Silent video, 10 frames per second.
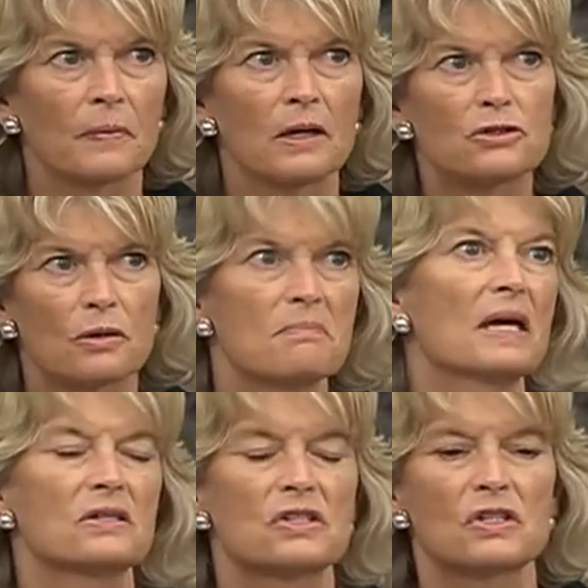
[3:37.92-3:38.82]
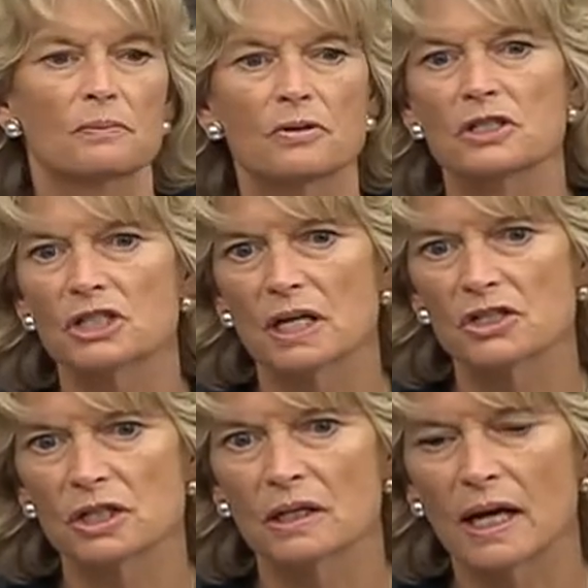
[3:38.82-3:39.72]
tremendous
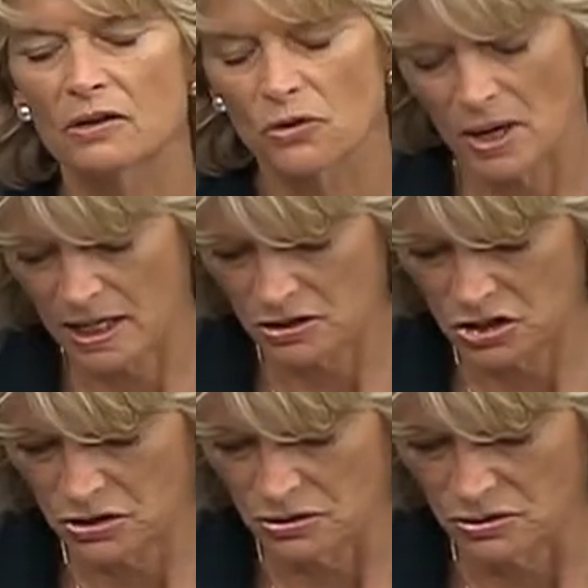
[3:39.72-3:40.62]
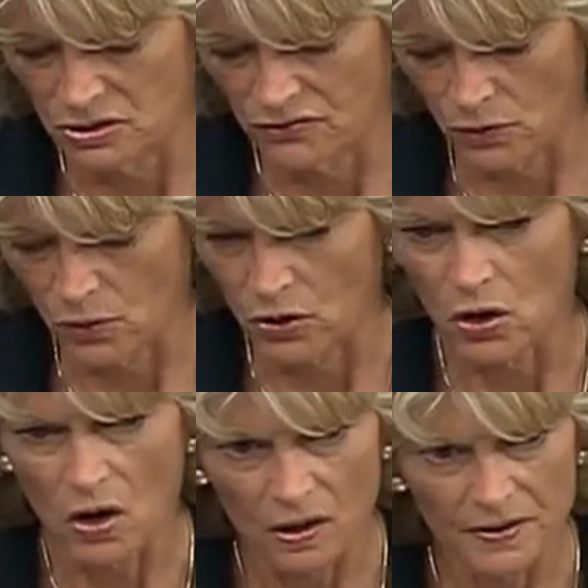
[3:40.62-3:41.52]
appreciation and gratitude for
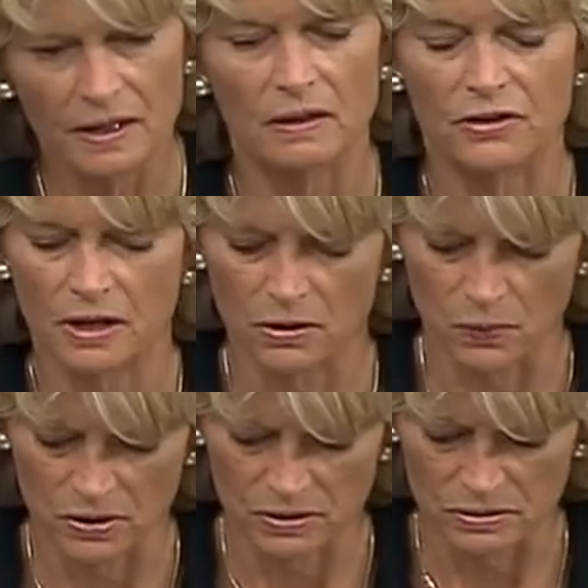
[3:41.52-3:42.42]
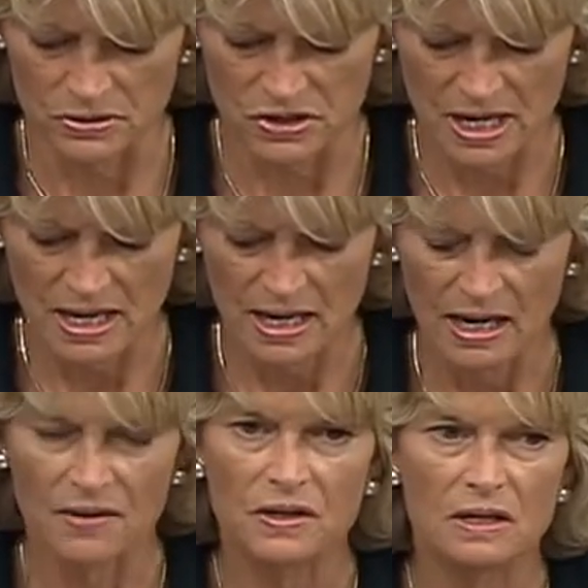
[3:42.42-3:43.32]
all the healthcare workers
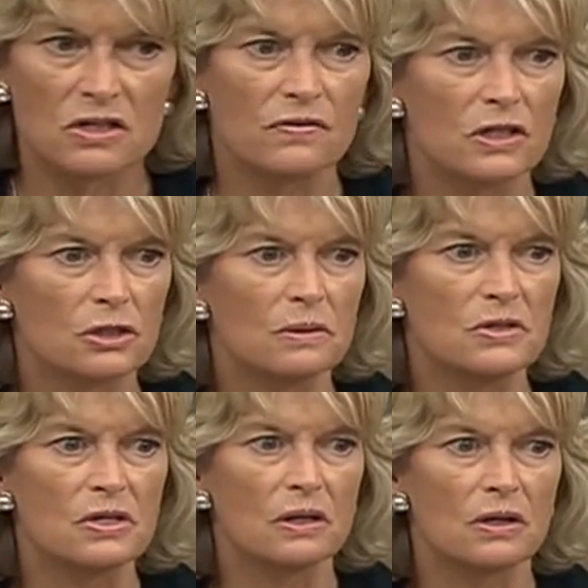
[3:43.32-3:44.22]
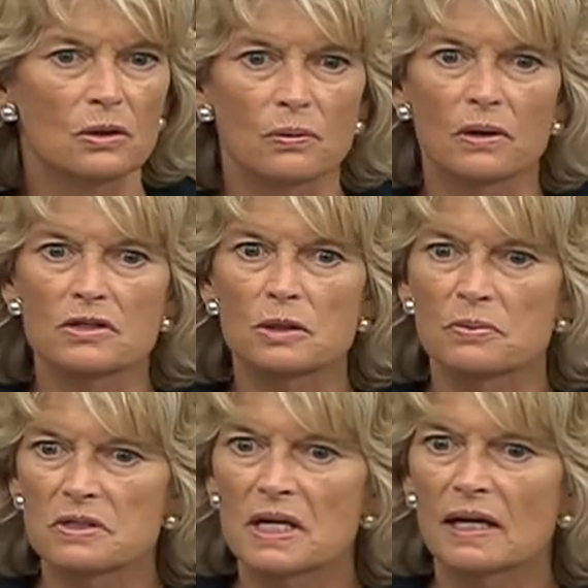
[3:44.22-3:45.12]
and the individuals who work to
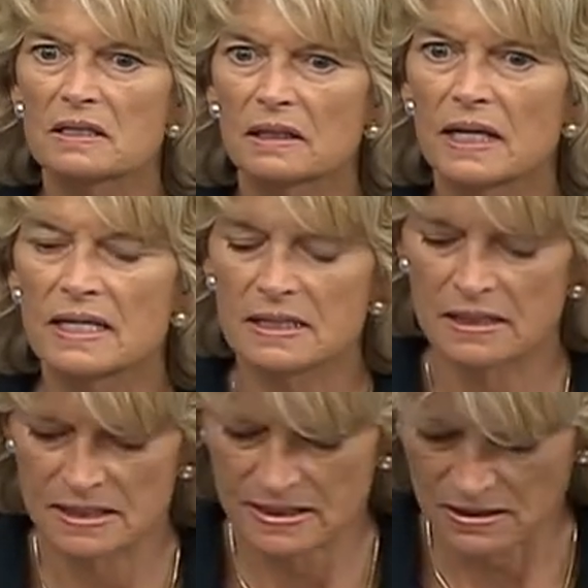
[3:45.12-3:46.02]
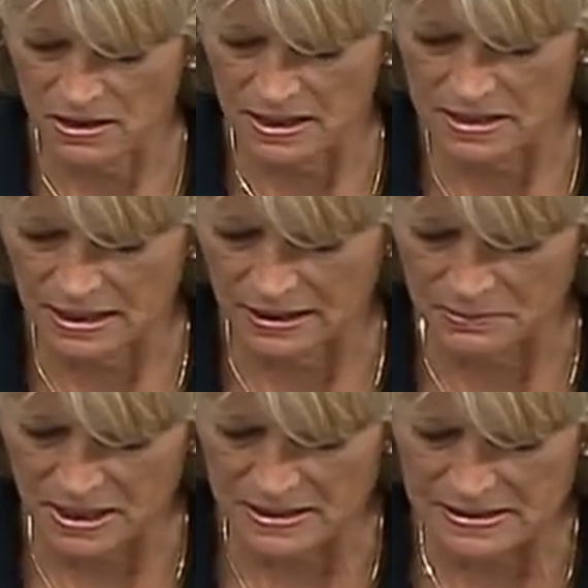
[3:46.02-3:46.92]
protect Alaskans on a daily
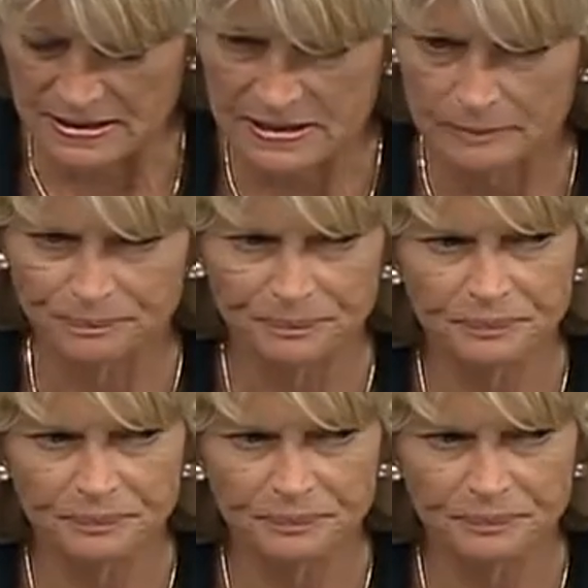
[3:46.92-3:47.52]
basis.